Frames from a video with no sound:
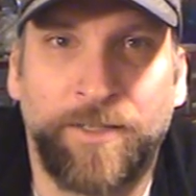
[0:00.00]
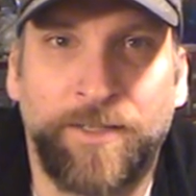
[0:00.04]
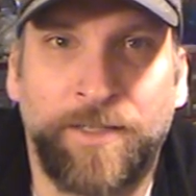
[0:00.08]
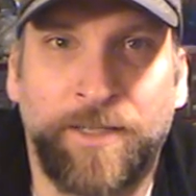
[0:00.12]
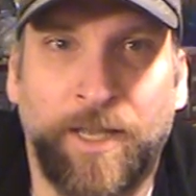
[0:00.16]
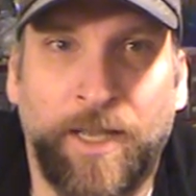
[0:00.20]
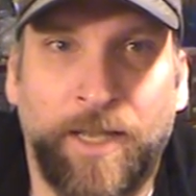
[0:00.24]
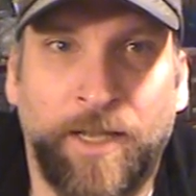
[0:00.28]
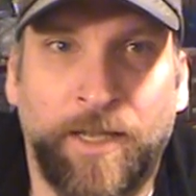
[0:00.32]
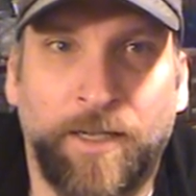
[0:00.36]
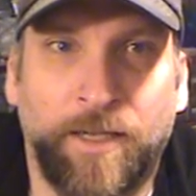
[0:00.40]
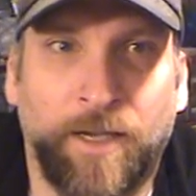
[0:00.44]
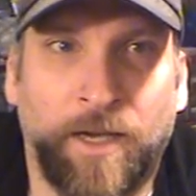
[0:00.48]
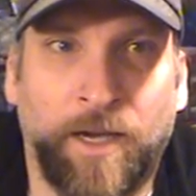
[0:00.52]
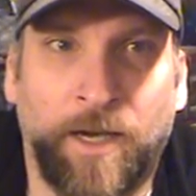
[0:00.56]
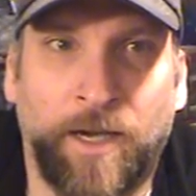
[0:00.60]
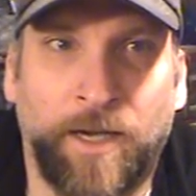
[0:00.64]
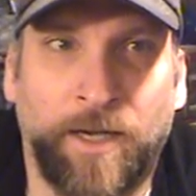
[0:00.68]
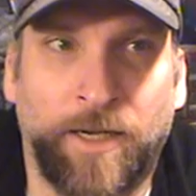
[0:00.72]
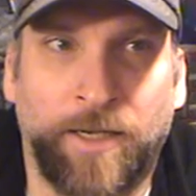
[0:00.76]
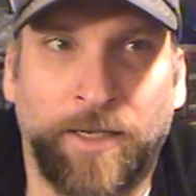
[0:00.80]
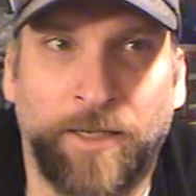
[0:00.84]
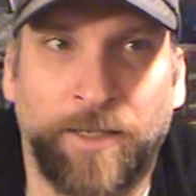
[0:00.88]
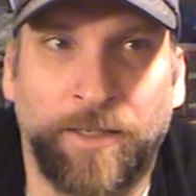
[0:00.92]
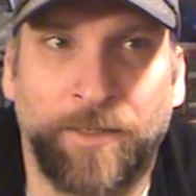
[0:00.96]
take
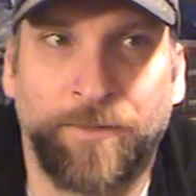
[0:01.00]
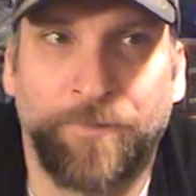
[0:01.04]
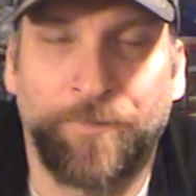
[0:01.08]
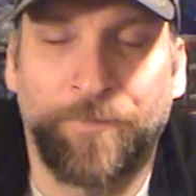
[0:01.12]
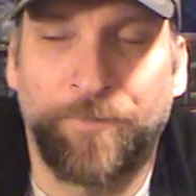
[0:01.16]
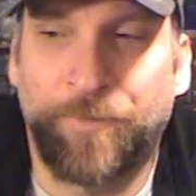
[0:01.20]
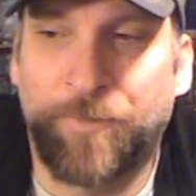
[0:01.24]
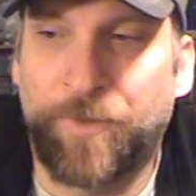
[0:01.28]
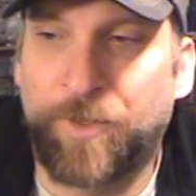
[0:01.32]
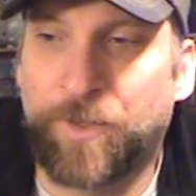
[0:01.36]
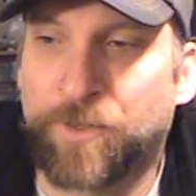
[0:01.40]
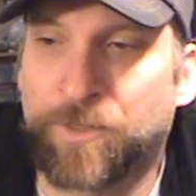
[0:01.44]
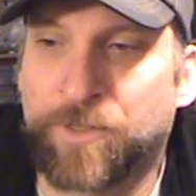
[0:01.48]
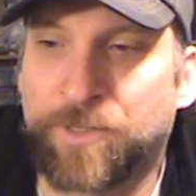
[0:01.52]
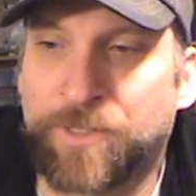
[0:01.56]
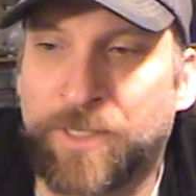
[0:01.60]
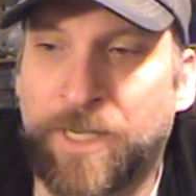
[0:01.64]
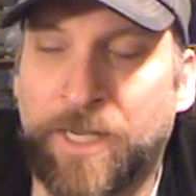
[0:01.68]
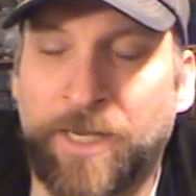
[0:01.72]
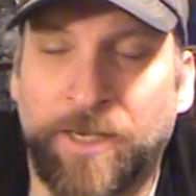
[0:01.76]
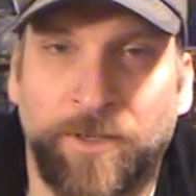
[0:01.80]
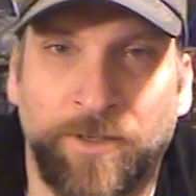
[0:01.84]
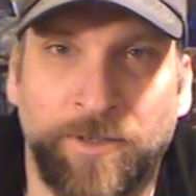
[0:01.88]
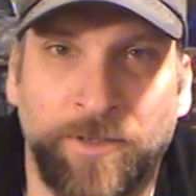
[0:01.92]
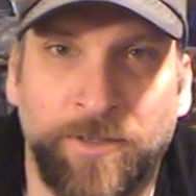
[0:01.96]
your
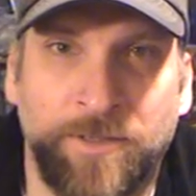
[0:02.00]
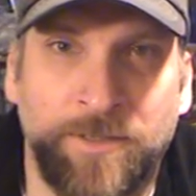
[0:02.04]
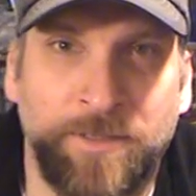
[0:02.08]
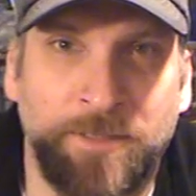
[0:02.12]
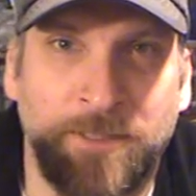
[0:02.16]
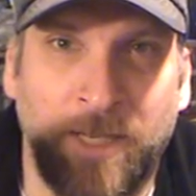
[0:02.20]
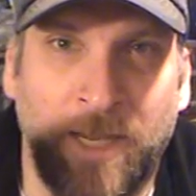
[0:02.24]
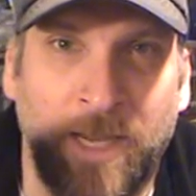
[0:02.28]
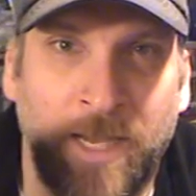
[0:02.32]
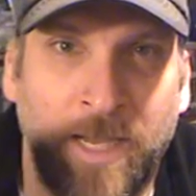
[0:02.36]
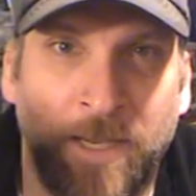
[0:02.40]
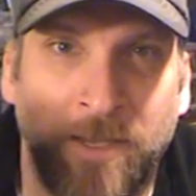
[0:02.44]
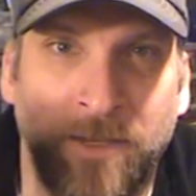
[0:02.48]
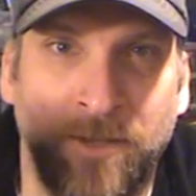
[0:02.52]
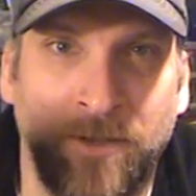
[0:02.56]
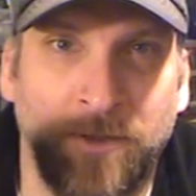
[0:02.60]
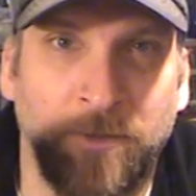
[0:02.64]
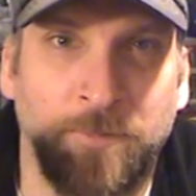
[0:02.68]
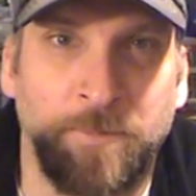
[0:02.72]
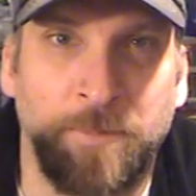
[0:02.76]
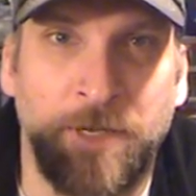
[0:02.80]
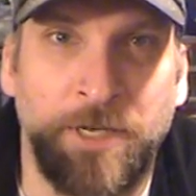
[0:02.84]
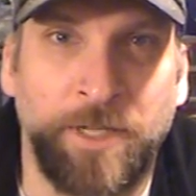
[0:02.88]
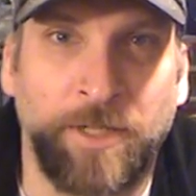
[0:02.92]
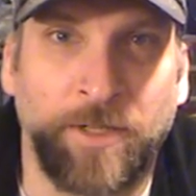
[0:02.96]
standard tan
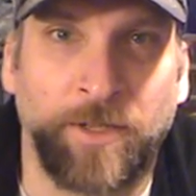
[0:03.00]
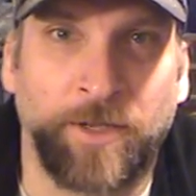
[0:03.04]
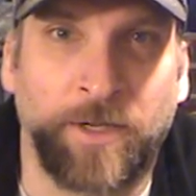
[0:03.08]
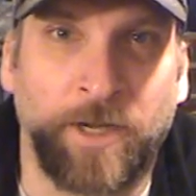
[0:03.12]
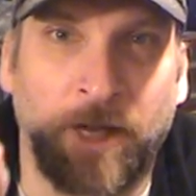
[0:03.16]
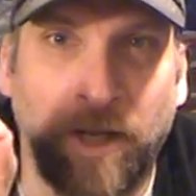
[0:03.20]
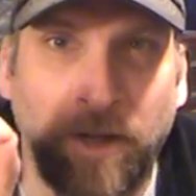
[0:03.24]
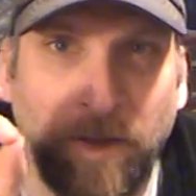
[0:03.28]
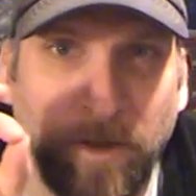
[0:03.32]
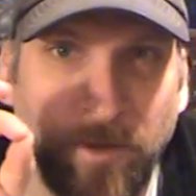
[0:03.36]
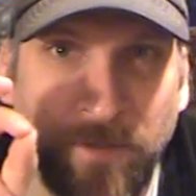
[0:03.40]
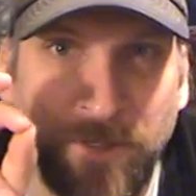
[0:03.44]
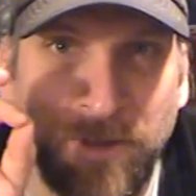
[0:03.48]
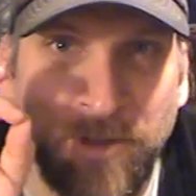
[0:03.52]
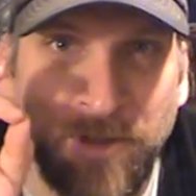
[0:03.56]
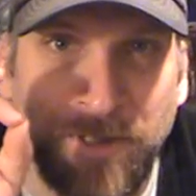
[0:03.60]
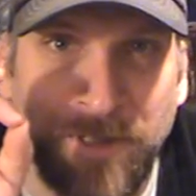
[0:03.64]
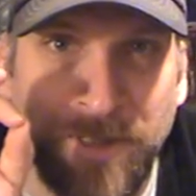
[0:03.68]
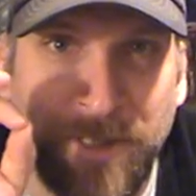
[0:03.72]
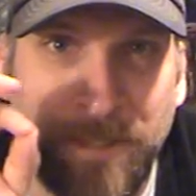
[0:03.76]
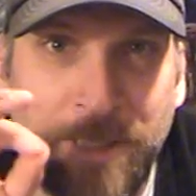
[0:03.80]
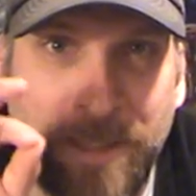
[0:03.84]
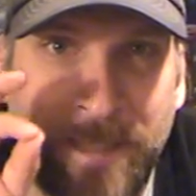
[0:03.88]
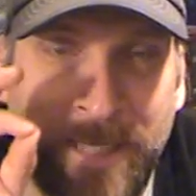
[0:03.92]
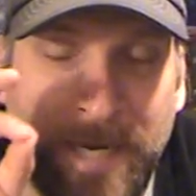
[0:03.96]
or manila color and just